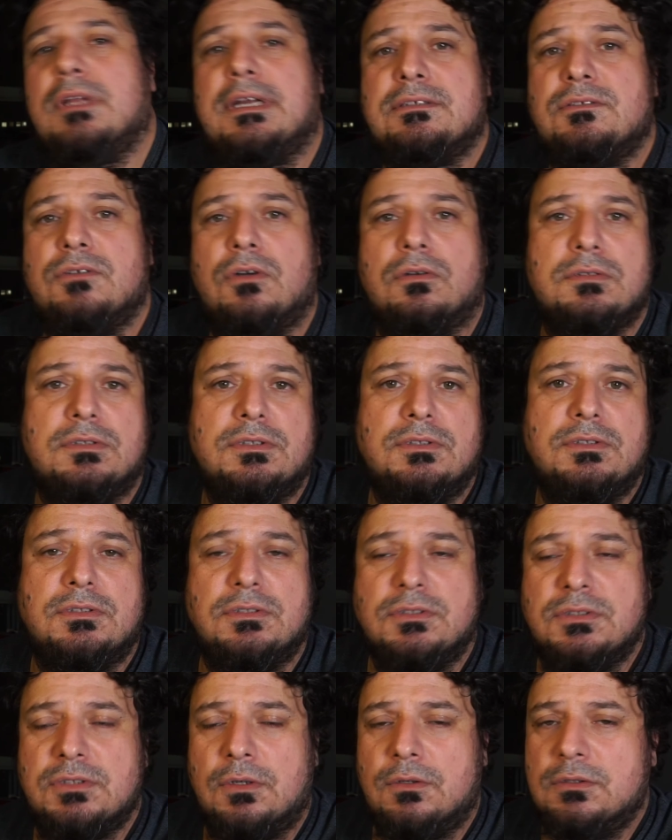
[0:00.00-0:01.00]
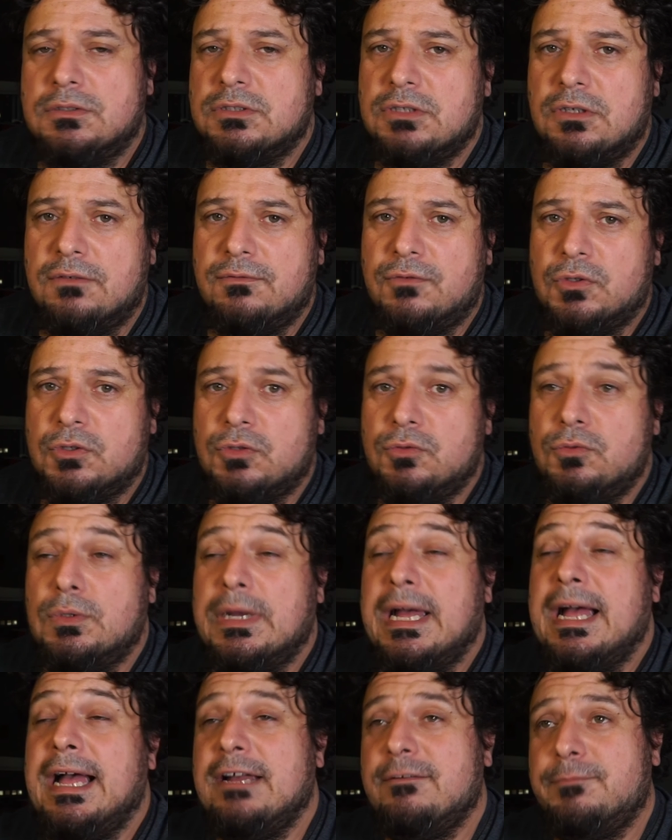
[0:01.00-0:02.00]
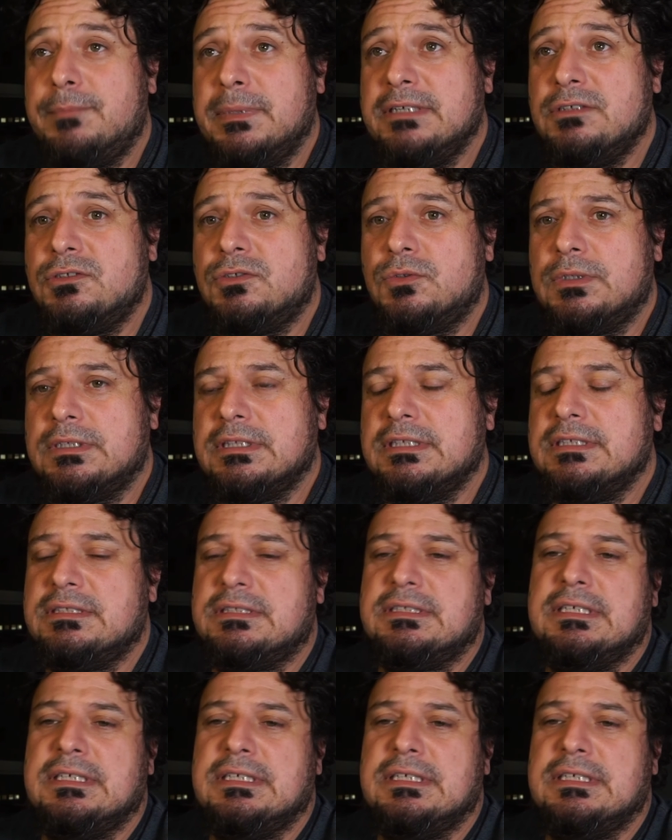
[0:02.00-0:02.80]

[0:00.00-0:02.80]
doctors and so on and so forth who have been doing this.